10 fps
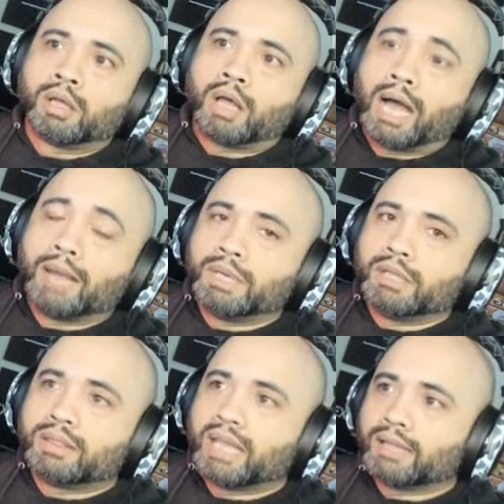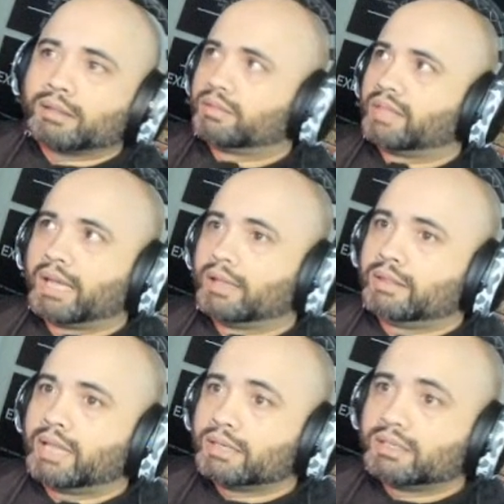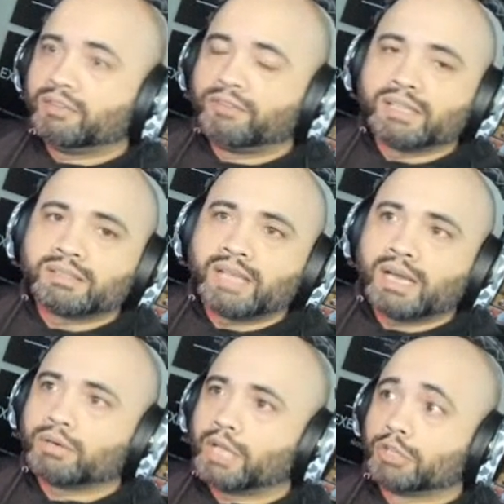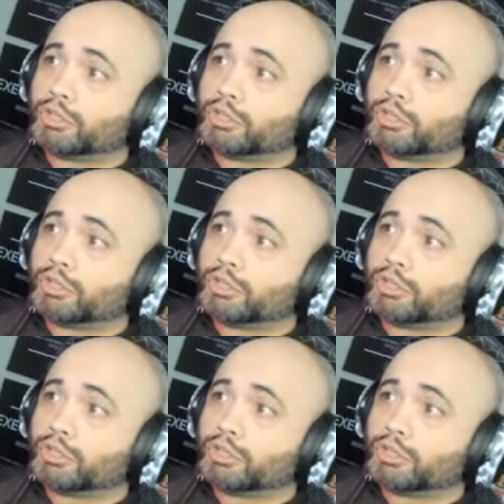I mean, that defense down is